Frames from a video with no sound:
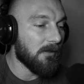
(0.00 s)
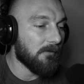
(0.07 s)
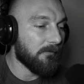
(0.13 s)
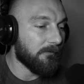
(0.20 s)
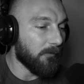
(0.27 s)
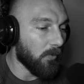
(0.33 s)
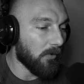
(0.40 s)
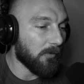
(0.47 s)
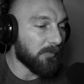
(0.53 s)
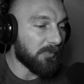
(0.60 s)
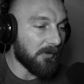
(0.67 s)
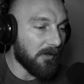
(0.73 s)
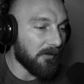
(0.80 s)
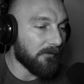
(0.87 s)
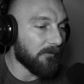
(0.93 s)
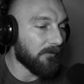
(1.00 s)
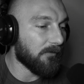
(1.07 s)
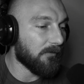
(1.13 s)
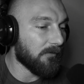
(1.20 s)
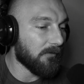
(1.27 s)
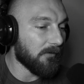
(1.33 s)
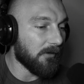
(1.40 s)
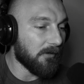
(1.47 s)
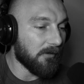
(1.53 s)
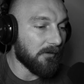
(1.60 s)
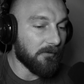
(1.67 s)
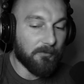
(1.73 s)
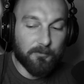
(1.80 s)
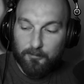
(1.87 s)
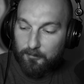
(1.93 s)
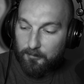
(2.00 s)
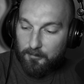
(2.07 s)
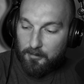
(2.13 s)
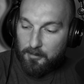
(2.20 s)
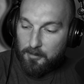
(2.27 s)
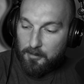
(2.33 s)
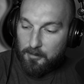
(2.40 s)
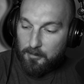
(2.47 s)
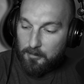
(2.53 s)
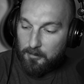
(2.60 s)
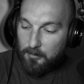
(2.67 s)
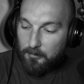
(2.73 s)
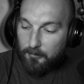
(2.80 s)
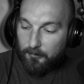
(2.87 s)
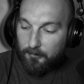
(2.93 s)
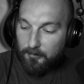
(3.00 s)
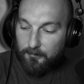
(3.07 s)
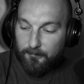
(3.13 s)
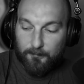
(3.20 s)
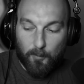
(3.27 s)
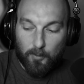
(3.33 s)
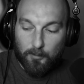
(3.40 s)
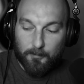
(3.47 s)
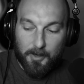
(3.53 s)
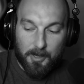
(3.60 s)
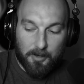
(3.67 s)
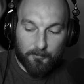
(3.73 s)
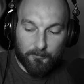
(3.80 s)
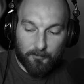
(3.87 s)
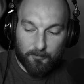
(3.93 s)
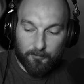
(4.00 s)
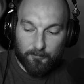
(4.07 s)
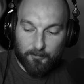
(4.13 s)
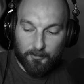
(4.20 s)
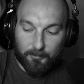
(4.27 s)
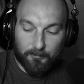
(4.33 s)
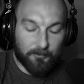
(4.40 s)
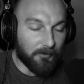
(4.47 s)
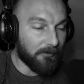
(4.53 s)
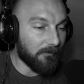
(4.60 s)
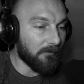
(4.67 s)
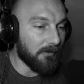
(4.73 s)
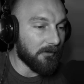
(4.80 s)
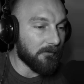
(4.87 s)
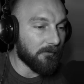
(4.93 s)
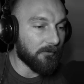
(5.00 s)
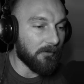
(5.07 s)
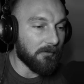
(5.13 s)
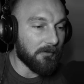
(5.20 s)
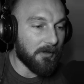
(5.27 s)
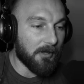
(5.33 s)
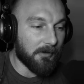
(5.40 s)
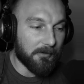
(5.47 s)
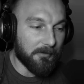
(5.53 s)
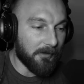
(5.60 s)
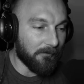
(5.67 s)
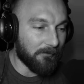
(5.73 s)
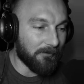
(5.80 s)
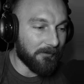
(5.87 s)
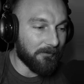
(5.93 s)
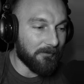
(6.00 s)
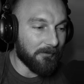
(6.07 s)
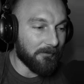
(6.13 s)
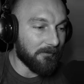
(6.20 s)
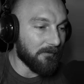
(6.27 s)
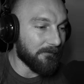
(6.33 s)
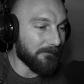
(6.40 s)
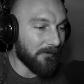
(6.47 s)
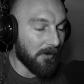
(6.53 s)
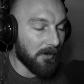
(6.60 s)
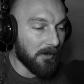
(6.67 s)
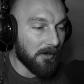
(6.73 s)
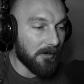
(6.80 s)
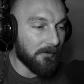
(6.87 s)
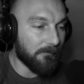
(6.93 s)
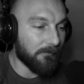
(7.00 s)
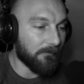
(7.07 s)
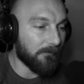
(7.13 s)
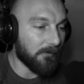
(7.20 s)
4+ is, let's see, 4 rounds is 660, and there's a lot in that 665,